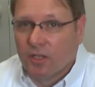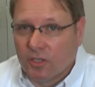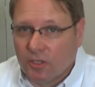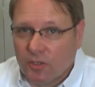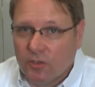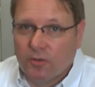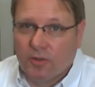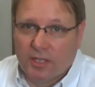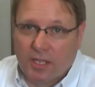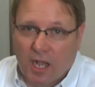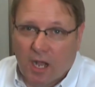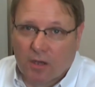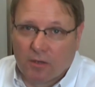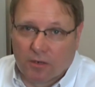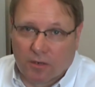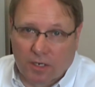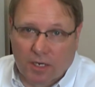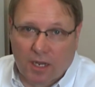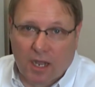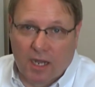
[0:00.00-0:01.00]
you, the
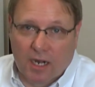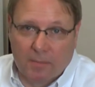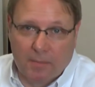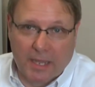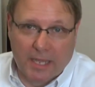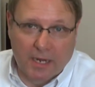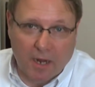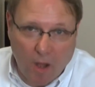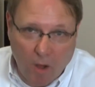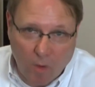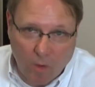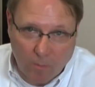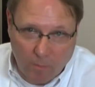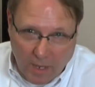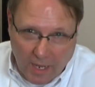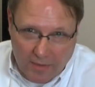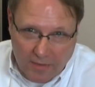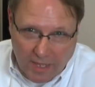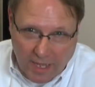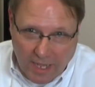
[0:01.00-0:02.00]
owner, are going to be made whole
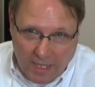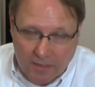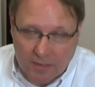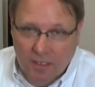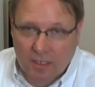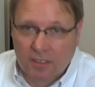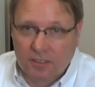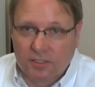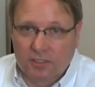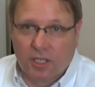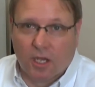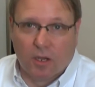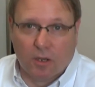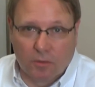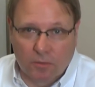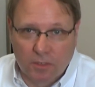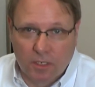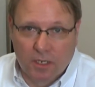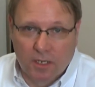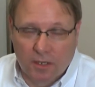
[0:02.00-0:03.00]
by that.
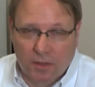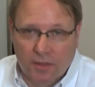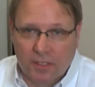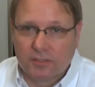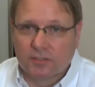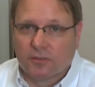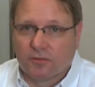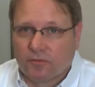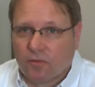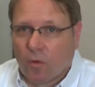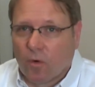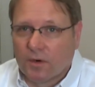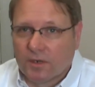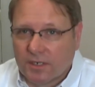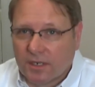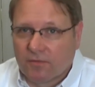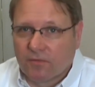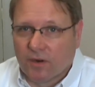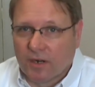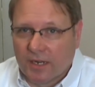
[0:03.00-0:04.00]
So these are 4
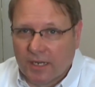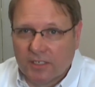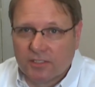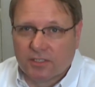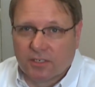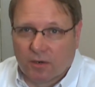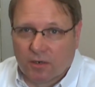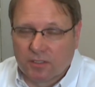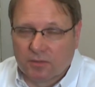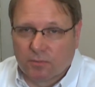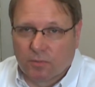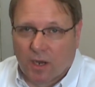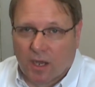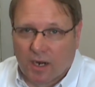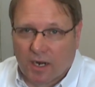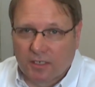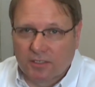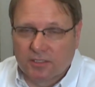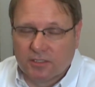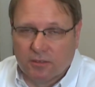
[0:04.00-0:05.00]
different insurance
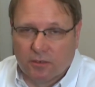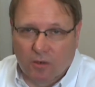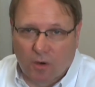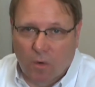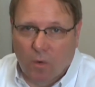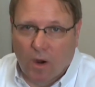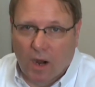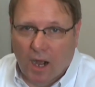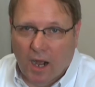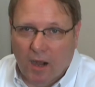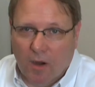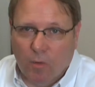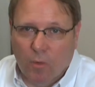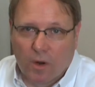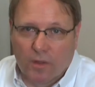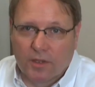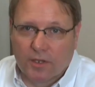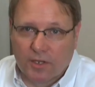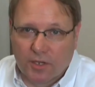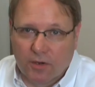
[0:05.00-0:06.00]
products to inquire
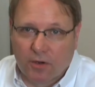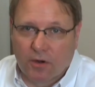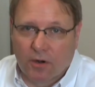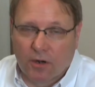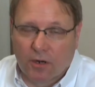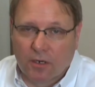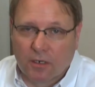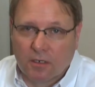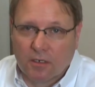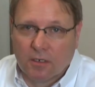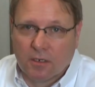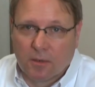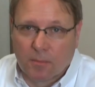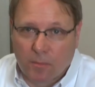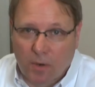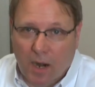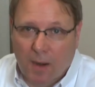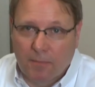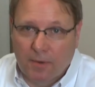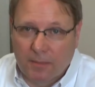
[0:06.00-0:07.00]
whether your
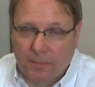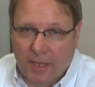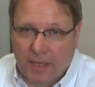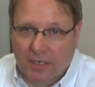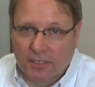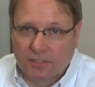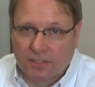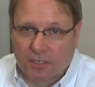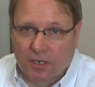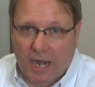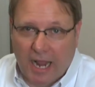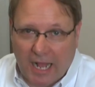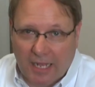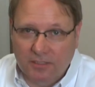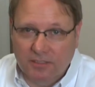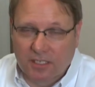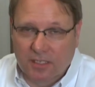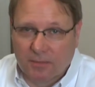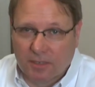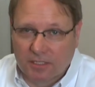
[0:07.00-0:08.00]
property manager
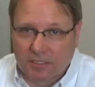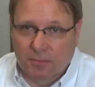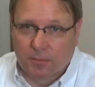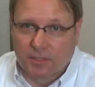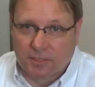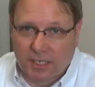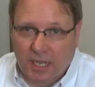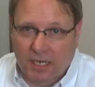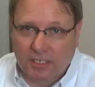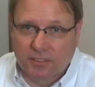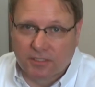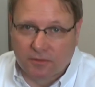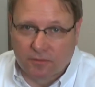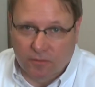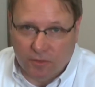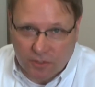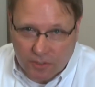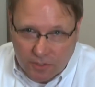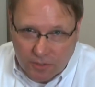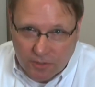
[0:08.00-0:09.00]
has them as a protection
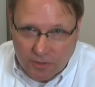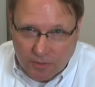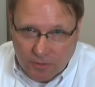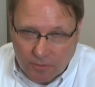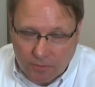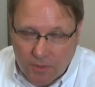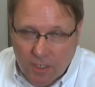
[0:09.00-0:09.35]
for you.